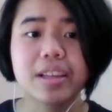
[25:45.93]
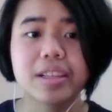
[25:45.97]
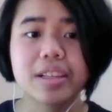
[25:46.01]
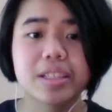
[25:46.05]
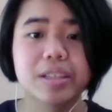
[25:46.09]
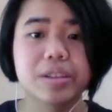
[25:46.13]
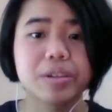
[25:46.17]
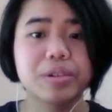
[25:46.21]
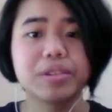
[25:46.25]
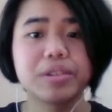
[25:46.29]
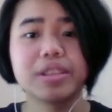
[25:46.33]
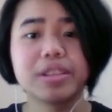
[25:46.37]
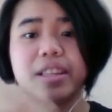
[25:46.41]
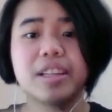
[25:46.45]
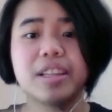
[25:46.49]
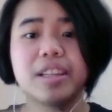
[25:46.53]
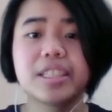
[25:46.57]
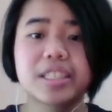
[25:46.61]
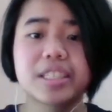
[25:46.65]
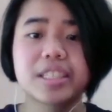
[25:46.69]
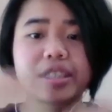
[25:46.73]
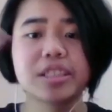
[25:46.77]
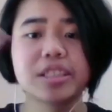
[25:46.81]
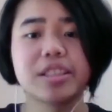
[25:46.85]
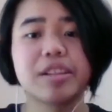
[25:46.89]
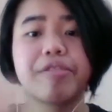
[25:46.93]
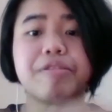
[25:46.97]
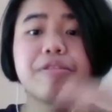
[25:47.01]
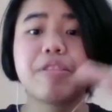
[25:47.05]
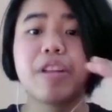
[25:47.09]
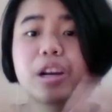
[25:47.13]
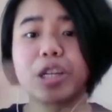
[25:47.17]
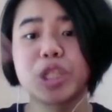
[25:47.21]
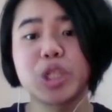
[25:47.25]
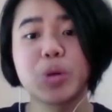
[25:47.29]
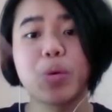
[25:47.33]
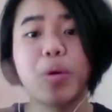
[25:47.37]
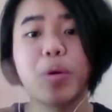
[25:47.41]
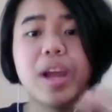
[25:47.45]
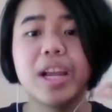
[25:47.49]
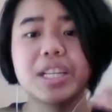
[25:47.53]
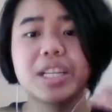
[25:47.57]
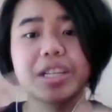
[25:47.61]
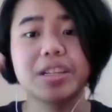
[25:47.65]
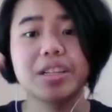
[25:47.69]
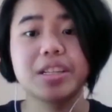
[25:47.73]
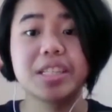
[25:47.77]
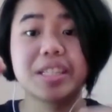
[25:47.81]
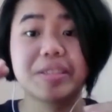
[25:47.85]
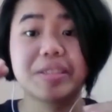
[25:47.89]
So it's just, the
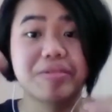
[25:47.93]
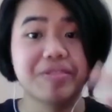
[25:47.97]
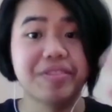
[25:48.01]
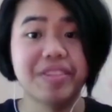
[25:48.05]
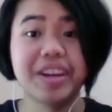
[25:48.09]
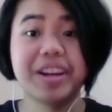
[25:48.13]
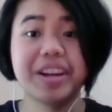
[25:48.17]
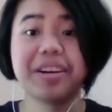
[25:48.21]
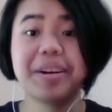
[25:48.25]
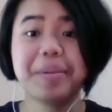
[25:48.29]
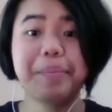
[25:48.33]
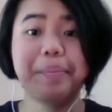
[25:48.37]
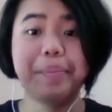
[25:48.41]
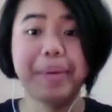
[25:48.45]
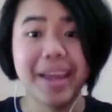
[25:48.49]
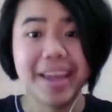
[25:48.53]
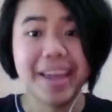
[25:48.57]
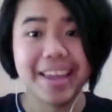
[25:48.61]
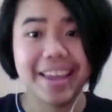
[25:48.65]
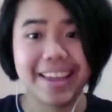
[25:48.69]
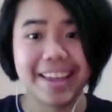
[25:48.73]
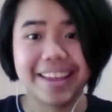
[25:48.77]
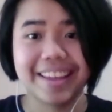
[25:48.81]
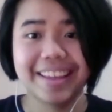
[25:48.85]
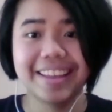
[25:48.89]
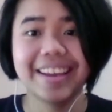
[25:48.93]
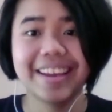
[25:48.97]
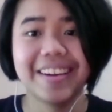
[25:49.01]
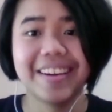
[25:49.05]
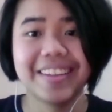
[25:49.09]
fluctuation is very yeah. big